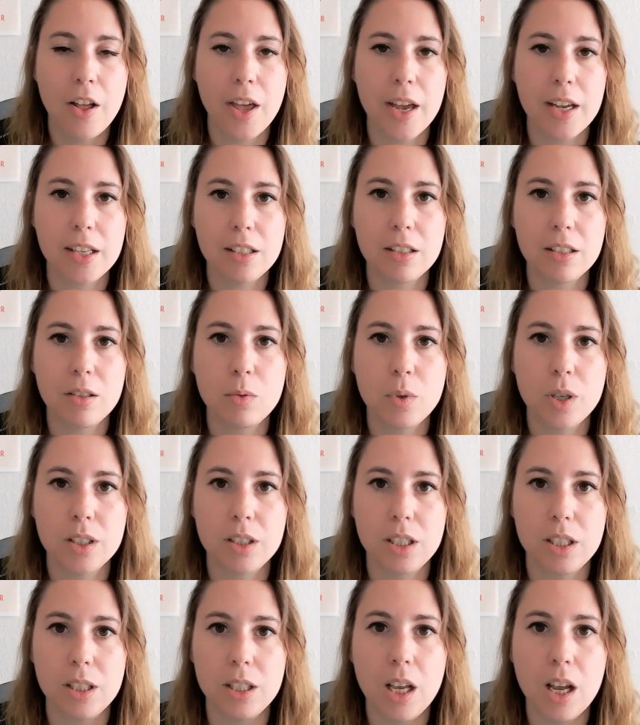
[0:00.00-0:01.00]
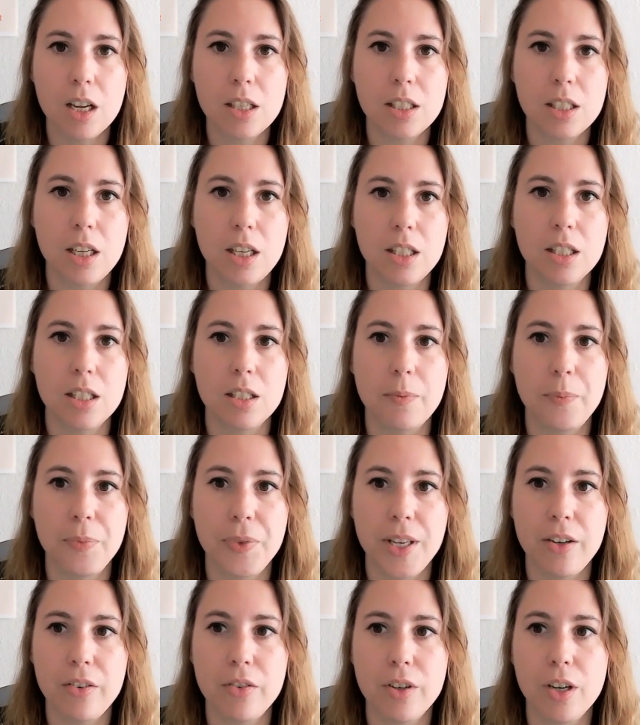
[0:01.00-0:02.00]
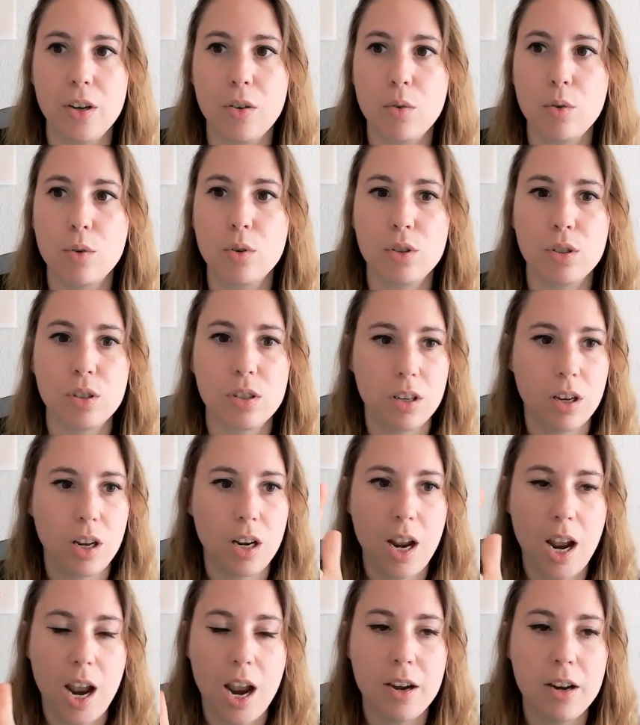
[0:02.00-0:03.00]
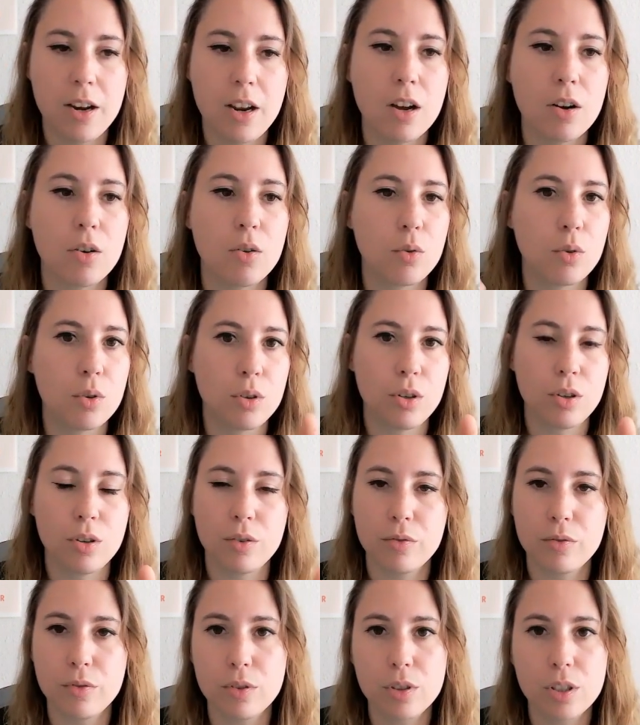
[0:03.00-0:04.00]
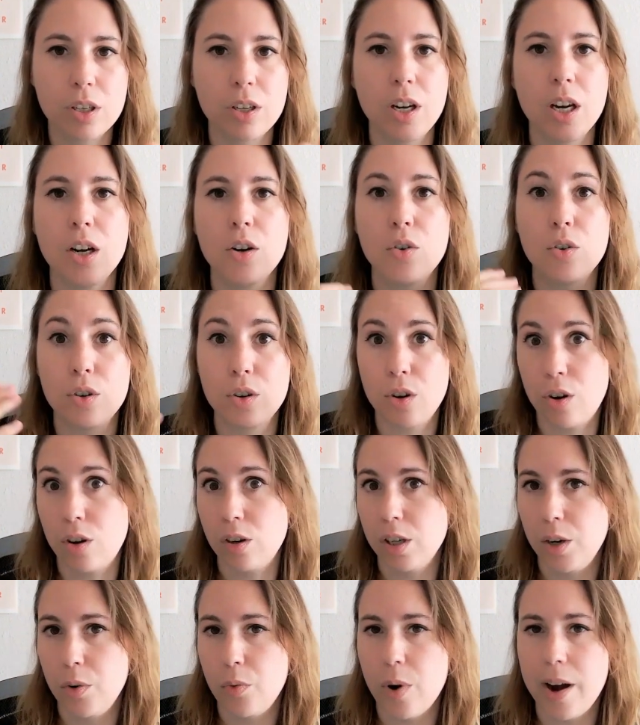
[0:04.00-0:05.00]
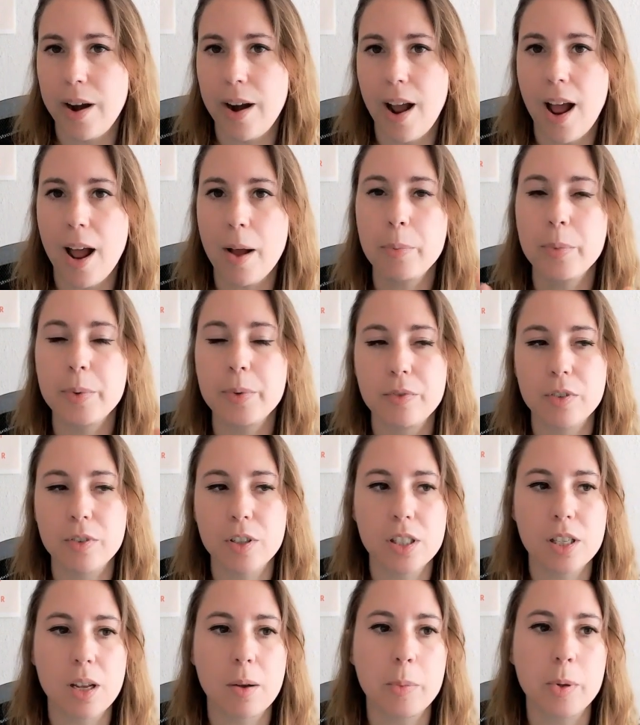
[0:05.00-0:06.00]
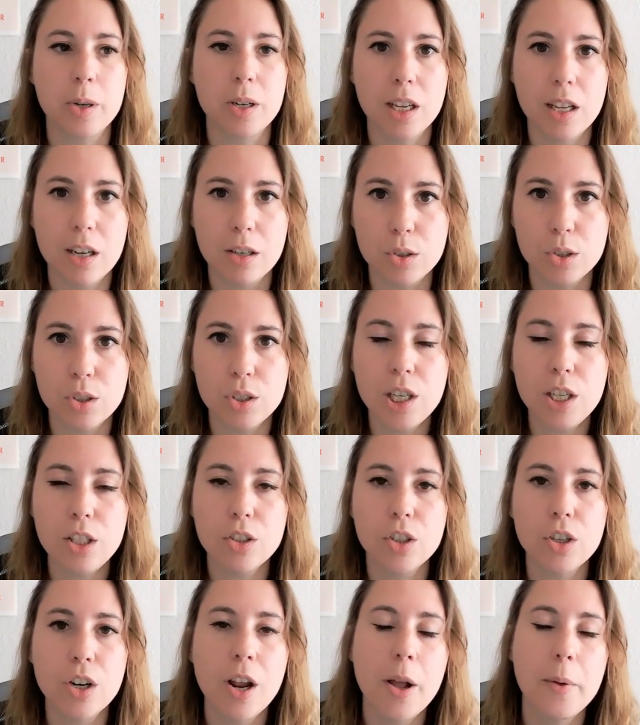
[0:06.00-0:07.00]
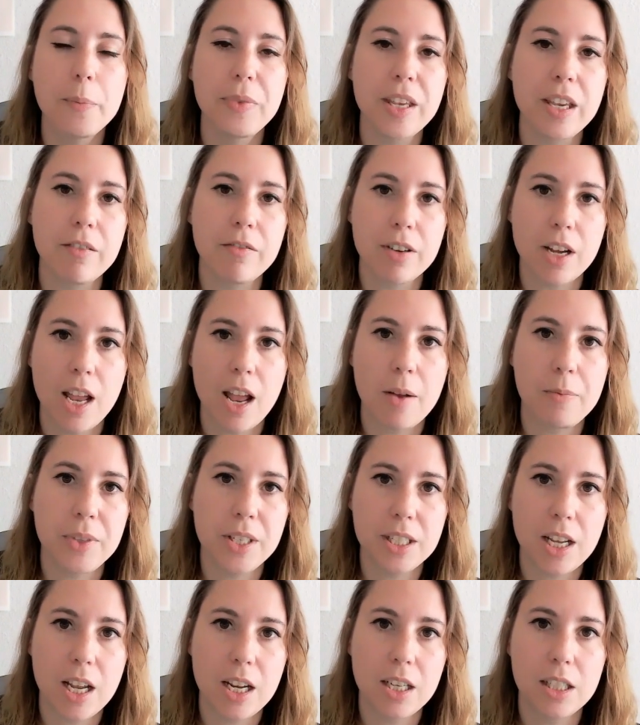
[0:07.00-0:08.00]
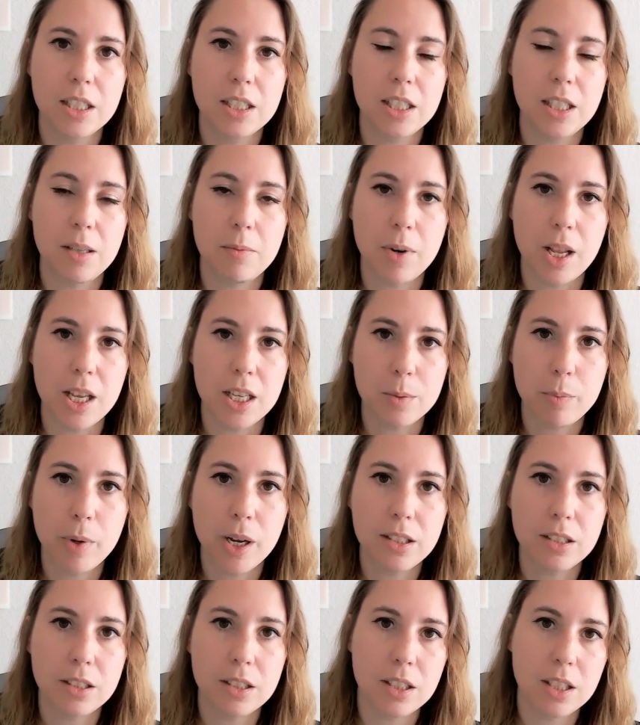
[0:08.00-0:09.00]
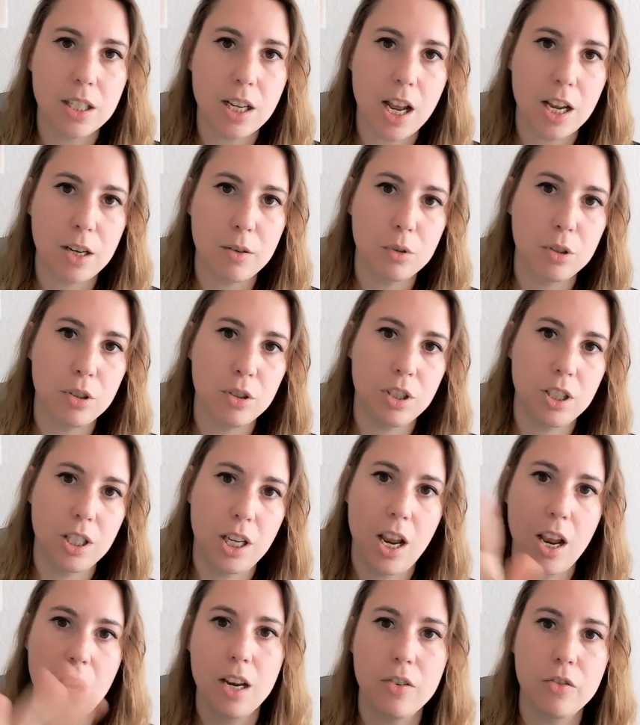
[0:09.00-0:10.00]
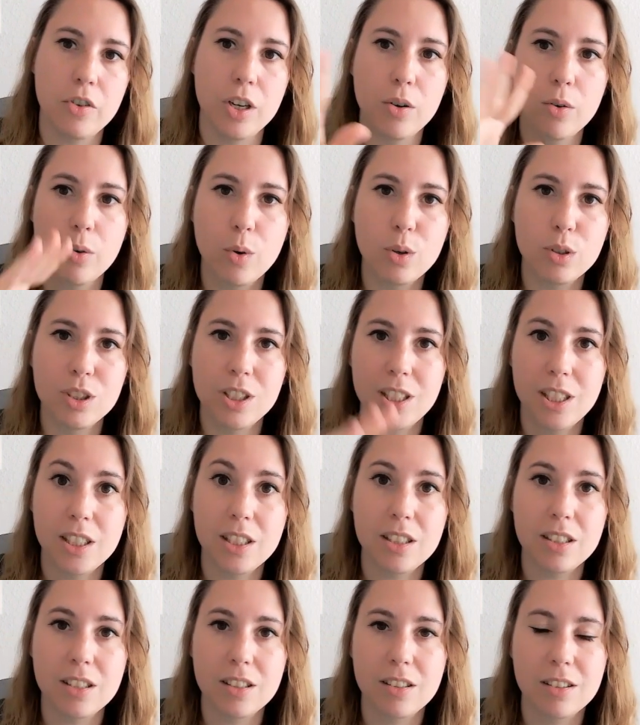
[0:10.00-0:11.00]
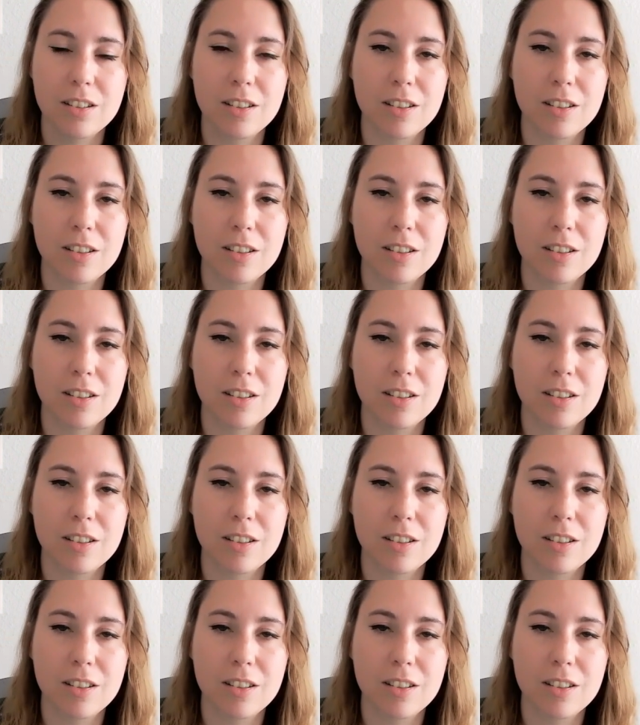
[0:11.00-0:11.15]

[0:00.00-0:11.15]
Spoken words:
Hustle, what it does is it records an area or your full screen or only one app, for example, Illustrator. If I am designing seamless patterns, I would say record this